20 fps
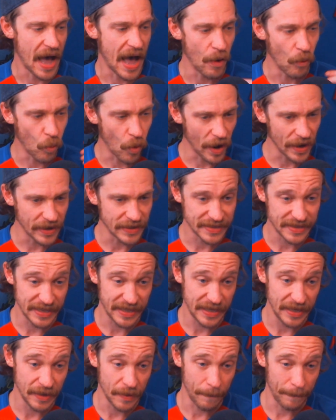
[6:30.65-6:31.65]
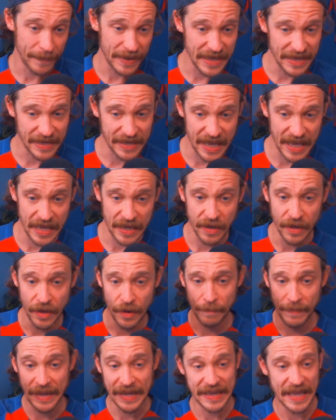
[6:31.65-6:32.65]
I want to see Piqué,
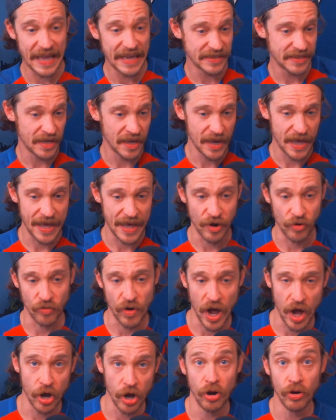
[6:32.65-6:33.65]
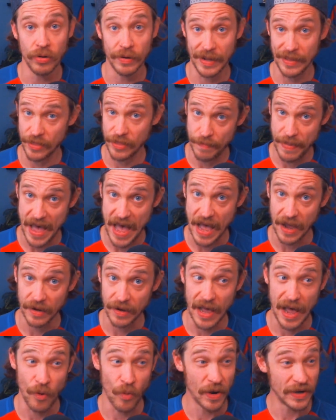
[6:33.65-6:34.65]
Mingueza, and Araujo in the
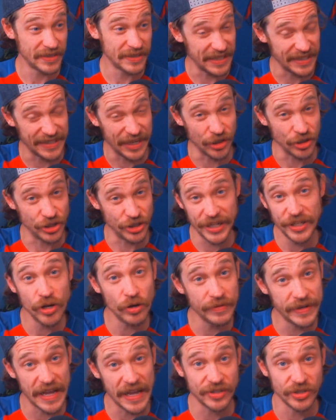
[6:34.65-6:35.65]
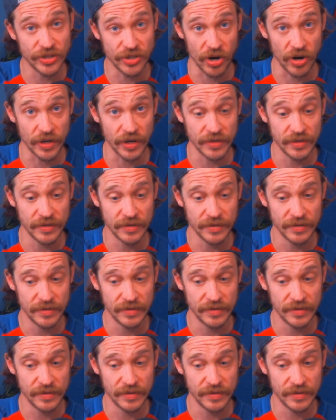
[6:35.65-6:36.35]
back. I want to see Serginho Dest start.